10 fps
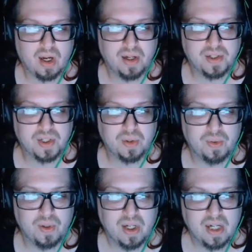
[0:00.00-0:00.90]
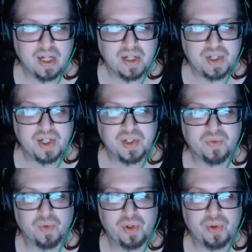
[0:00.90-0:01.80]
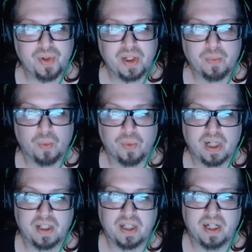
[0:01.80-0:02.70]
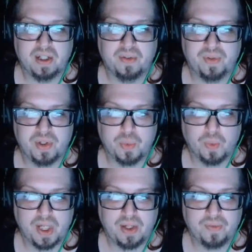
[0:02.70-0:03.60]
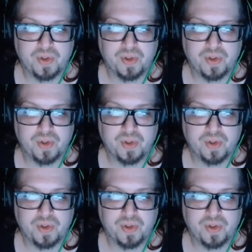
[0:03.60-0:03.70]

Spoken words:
So chance for a unique rolled at the end of each wave.